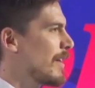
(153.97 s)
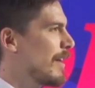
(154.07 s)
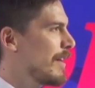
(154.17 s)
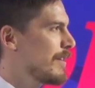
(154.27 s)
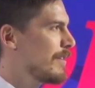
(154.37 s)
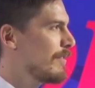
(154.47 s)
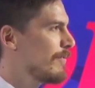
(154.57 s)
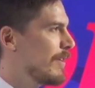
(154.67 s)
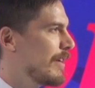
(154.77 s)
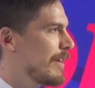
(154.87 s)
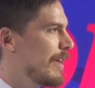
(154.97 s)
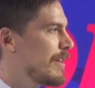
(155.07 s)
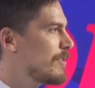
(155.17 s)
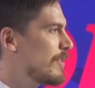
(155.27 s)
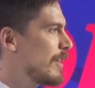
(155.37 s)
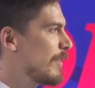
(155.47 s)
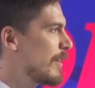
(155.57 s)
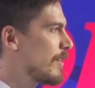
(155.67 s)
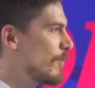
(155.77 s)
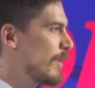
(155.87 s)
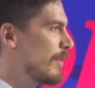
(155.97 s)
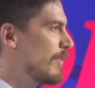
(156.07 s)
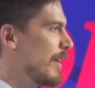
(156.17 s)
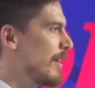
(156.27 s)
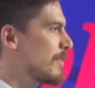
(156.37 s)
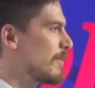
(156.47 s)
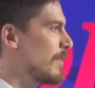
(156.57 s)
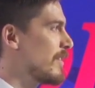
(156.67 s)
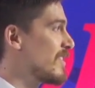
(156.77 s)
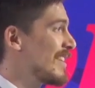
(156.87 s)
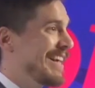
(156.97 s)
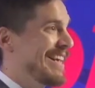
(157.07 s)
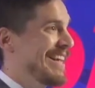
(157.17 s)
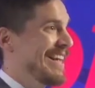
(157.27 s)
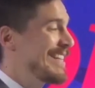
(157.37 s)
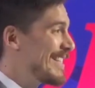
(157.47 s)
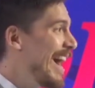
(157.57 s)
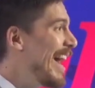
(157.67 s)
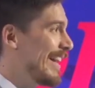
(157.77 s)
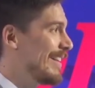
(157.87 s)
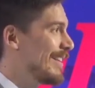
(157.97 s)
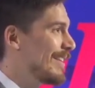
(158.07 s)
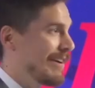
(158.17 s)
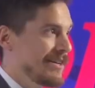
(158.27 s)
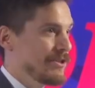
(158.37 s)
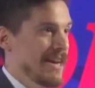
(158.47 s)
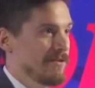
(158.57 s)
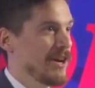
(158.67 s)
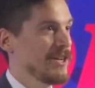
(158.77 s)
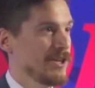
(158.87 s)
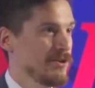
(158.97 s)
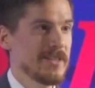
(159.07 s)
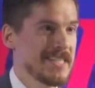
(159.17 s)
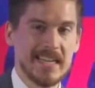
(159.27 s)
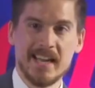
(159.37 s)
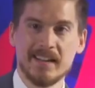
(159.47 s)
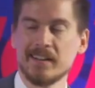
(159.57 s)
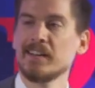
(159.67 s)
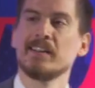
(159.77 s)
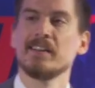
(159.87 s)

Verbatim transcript: kind of engineering career, the answer is it's not, right? You're never going to use this again.